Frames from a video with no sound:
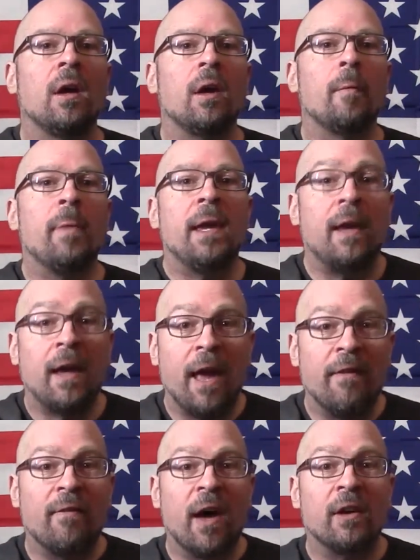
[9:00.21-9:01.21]
Being a
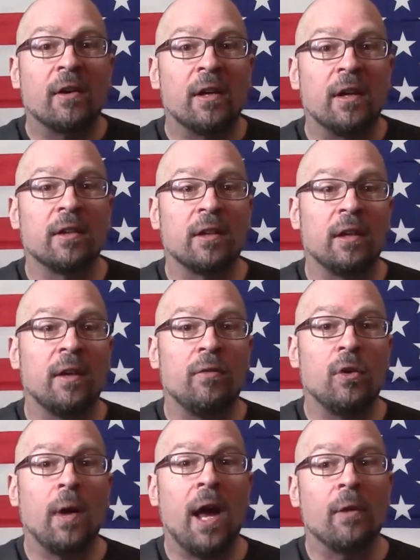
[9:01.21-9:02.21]
veteran doesn't give
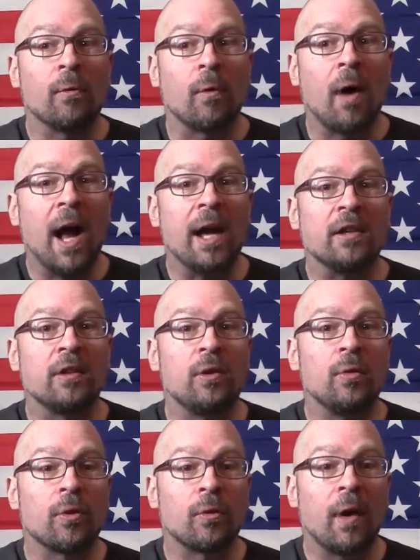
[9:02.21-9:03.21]
you a right
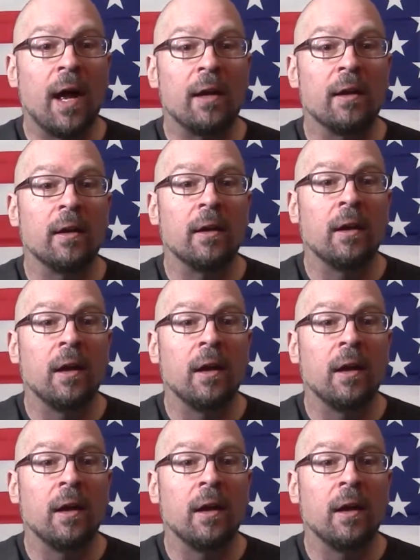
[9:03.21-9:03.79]
to threaten